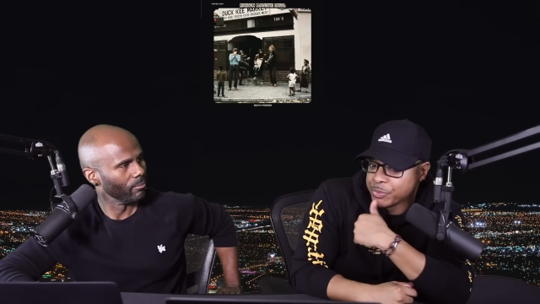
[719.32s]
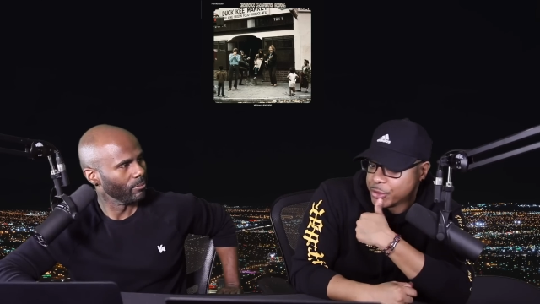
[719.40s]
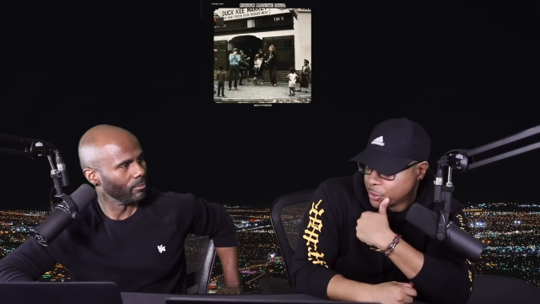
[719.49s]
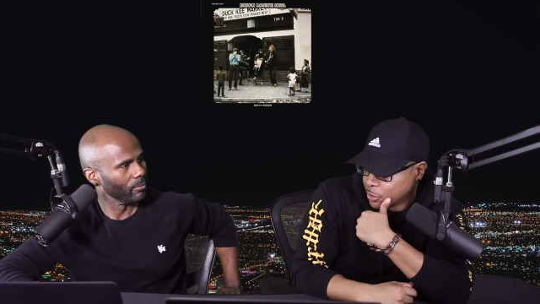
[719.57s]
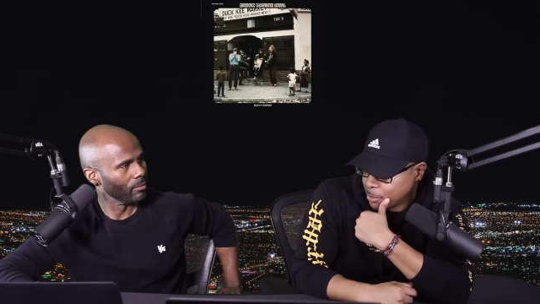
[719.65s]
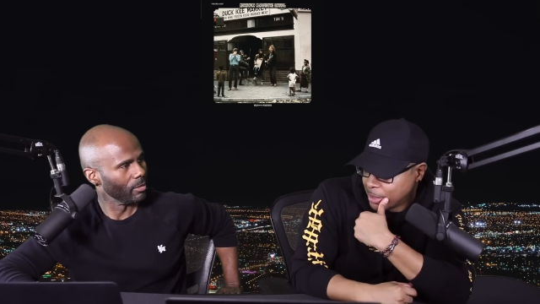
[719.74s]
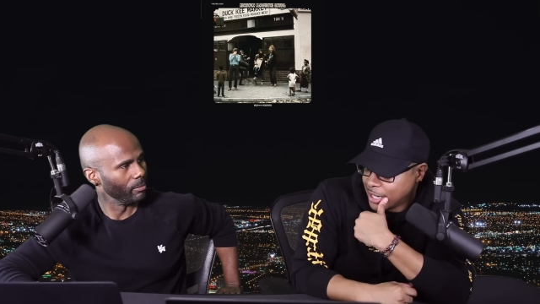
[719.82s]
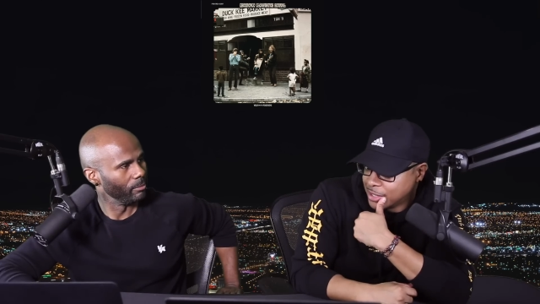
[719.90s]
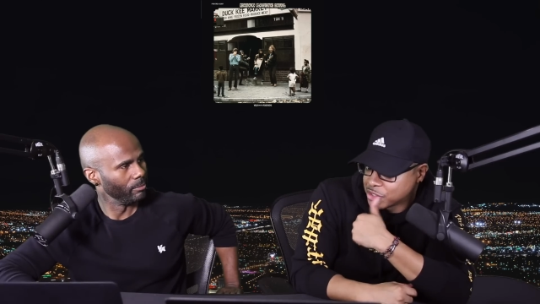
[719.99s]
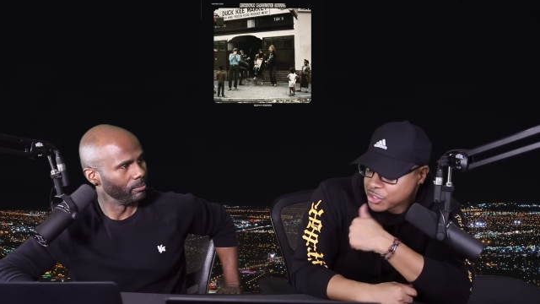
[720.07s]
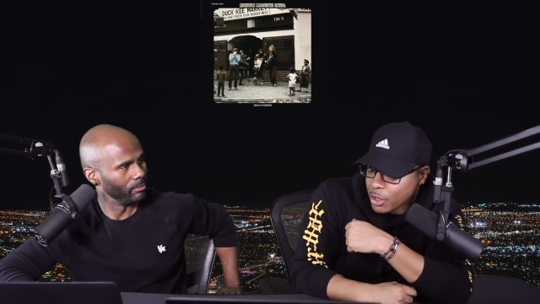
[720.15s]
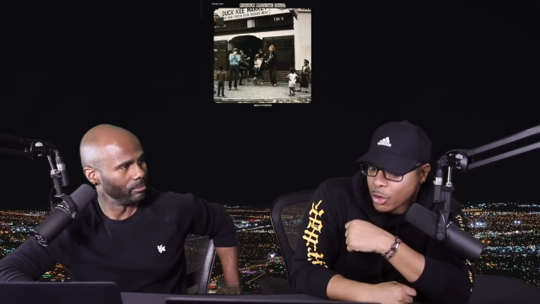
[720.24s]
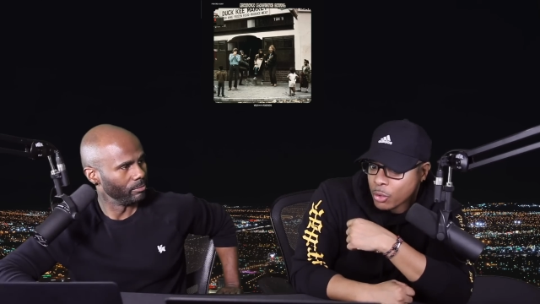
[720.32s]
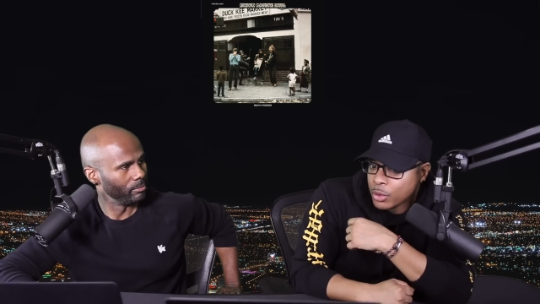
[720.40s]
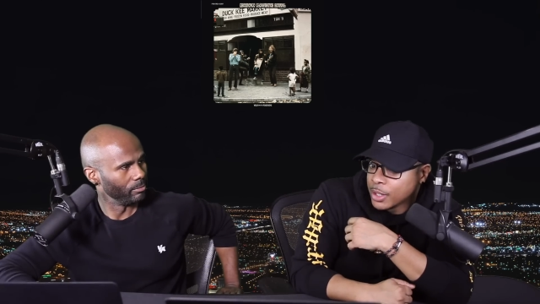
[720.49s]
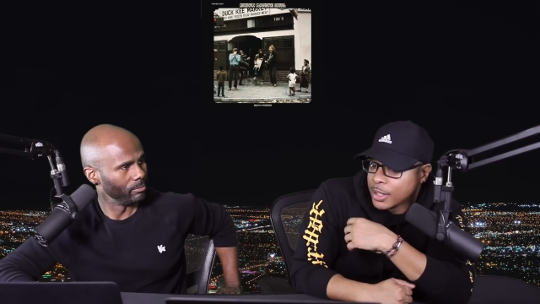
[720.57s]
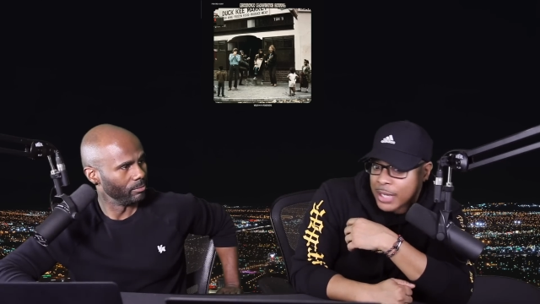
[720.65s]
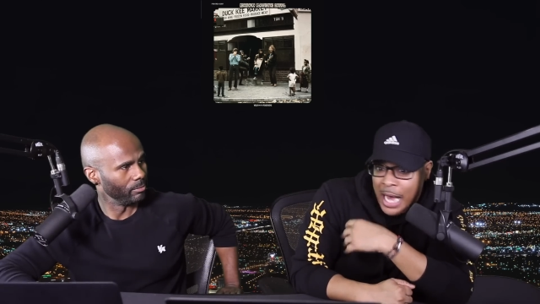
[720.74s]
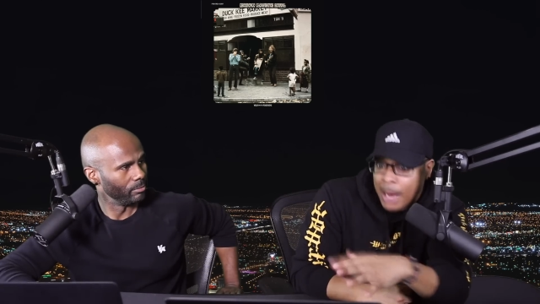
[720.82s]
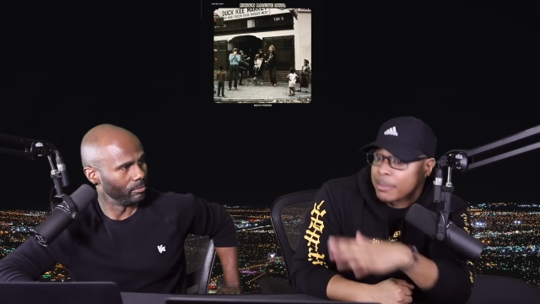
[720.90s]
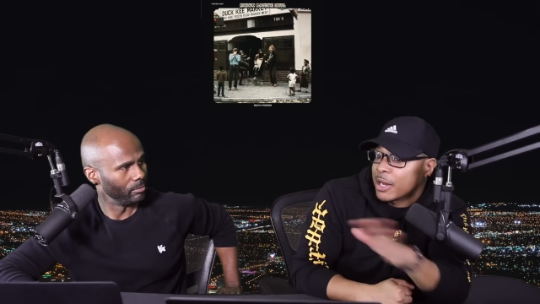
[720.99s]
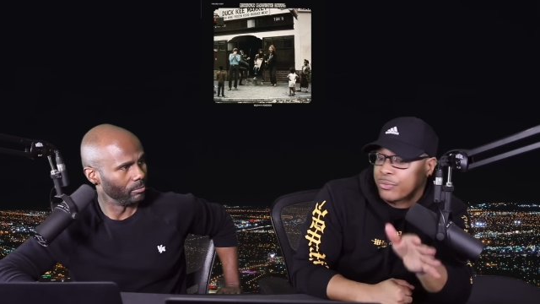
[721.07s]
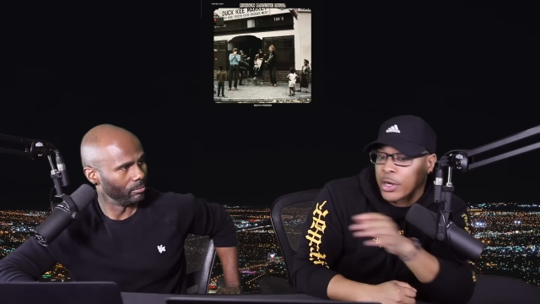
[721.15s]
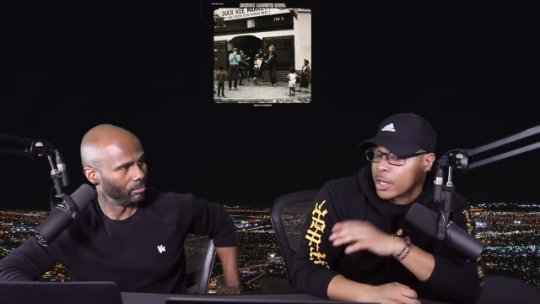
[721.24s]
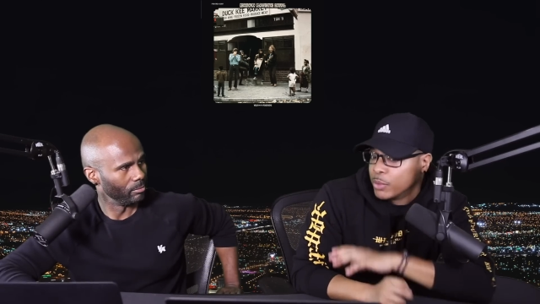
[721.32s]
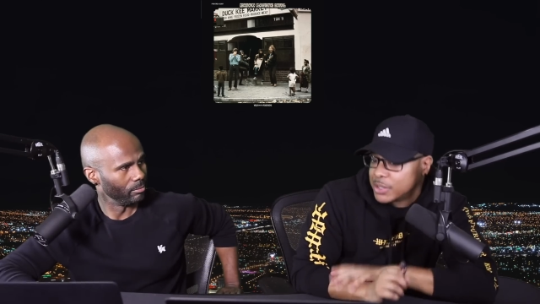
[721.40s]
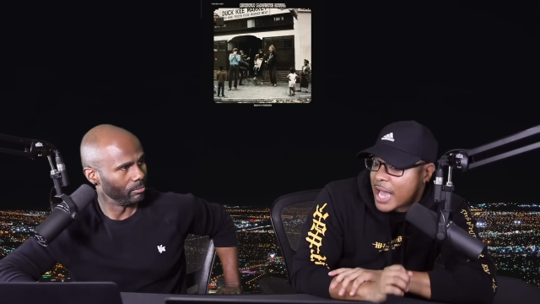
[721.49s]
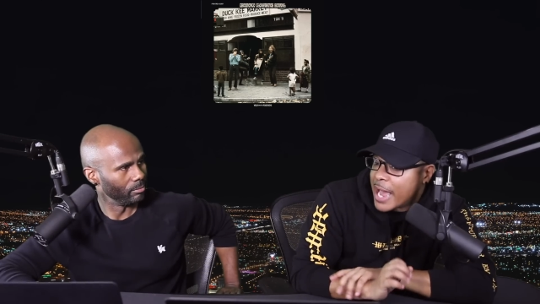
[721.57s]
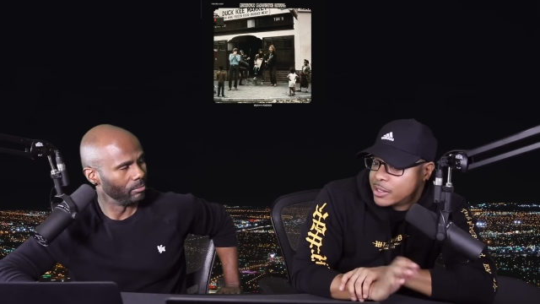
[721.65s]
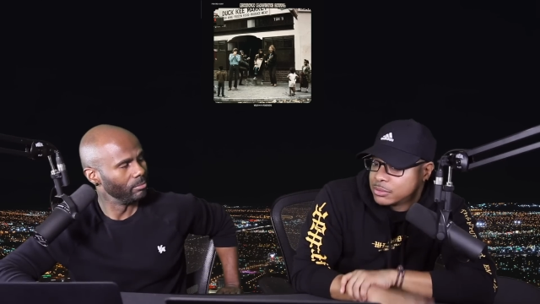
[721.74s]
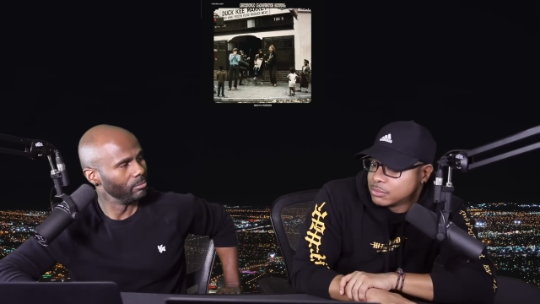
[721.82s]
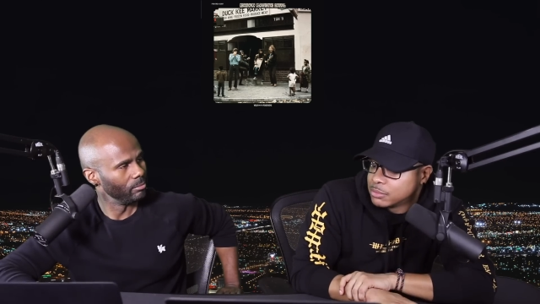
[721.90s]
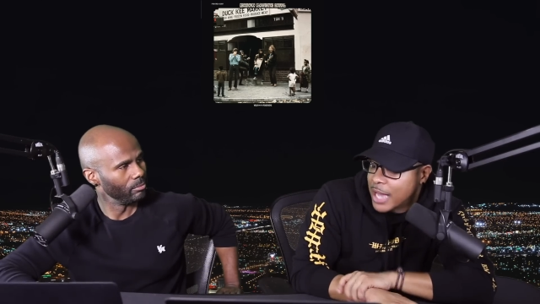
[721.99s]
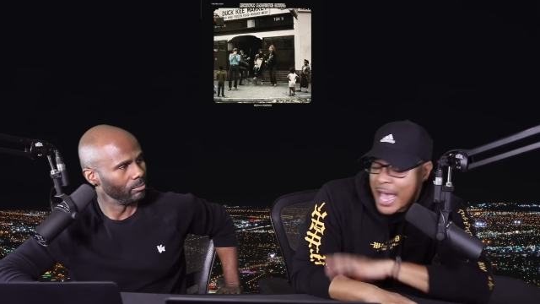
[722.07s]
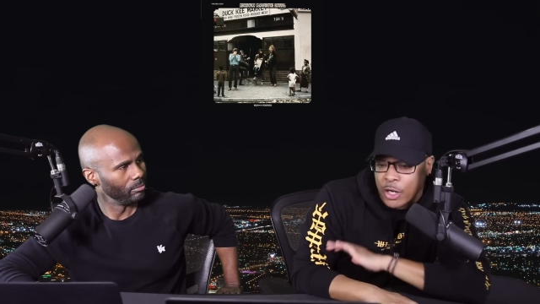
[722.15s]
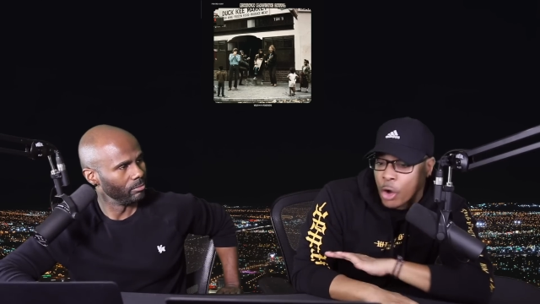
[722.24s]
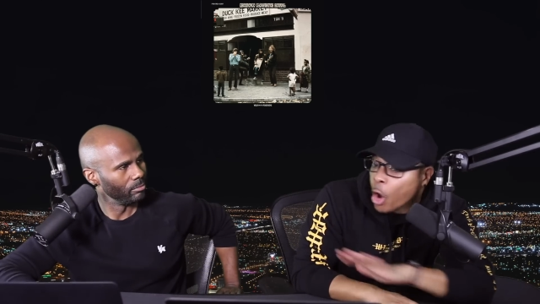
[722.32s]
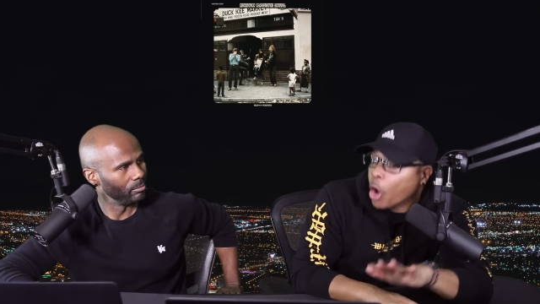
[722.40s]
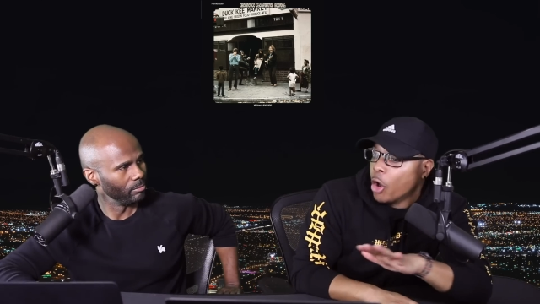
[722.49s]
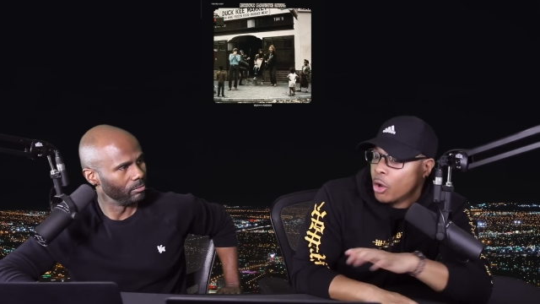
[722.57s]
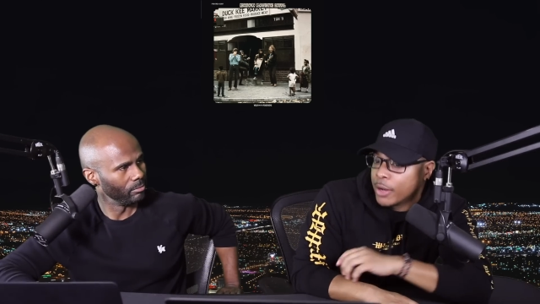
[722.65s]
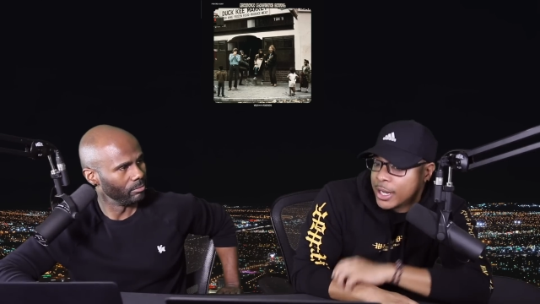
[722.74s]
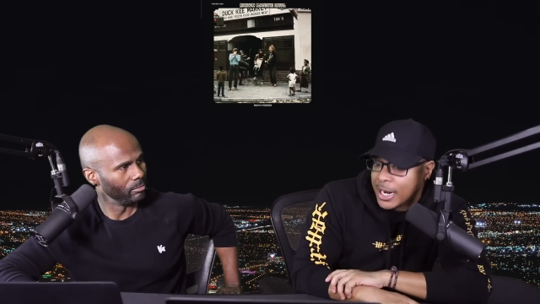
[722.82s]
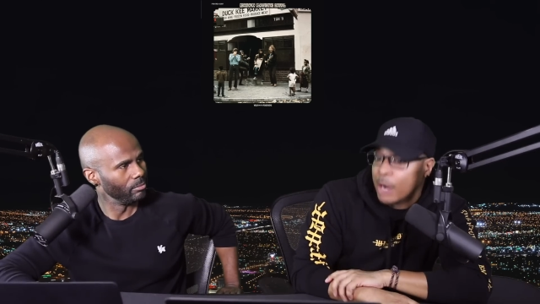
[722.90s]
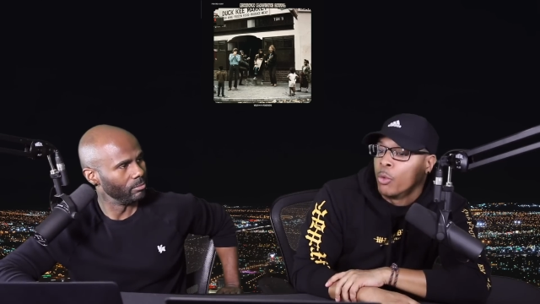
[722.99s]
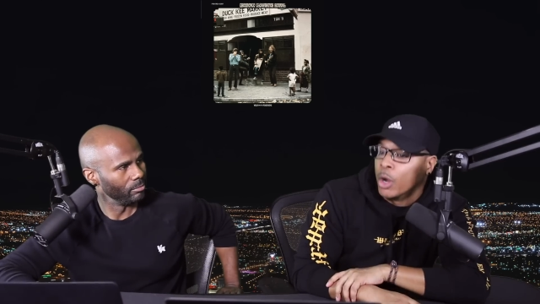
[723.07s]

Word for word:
Speaker 1: You know what I mean? So I'm not fucking with that at all. And I